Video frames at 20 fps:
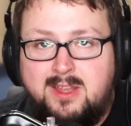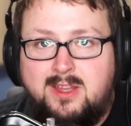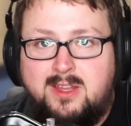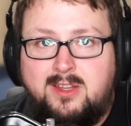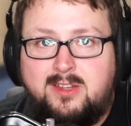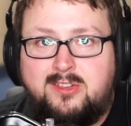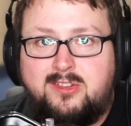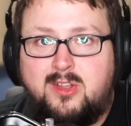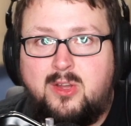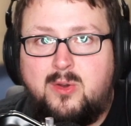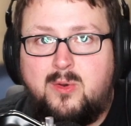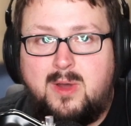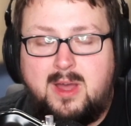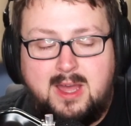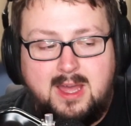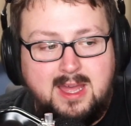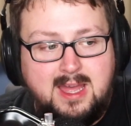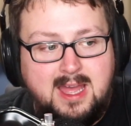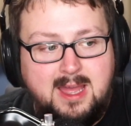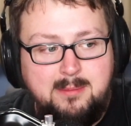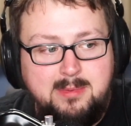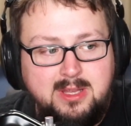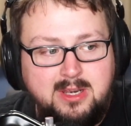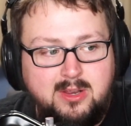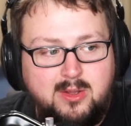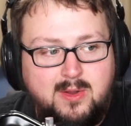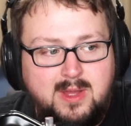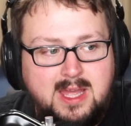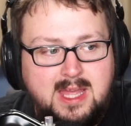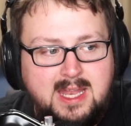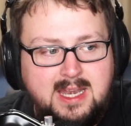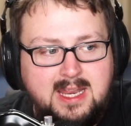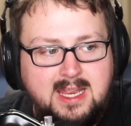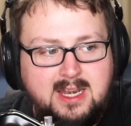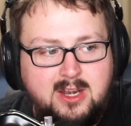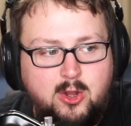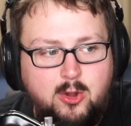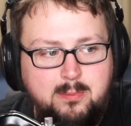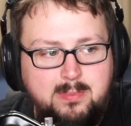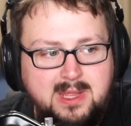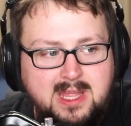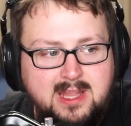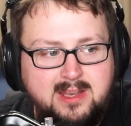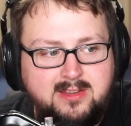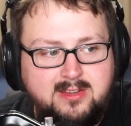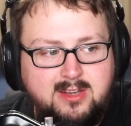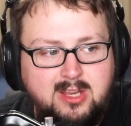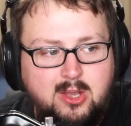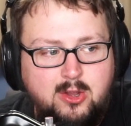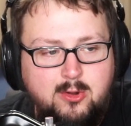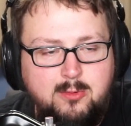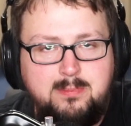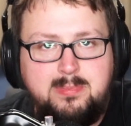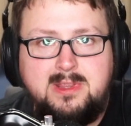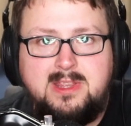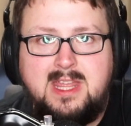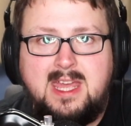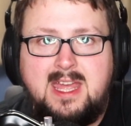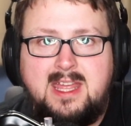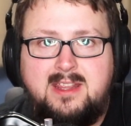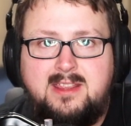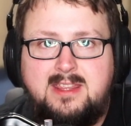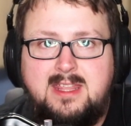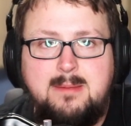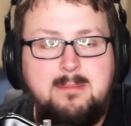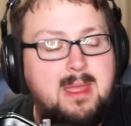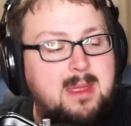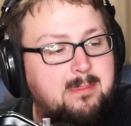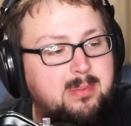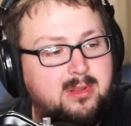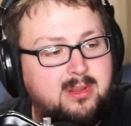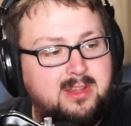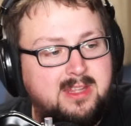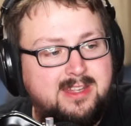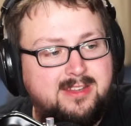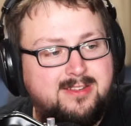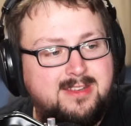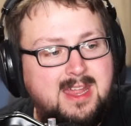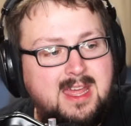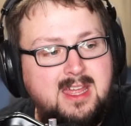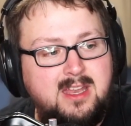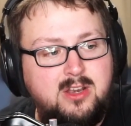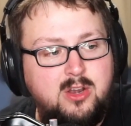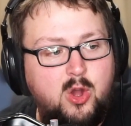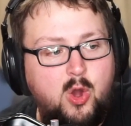So I'm going to go ahead and hope against hope that the maple is not an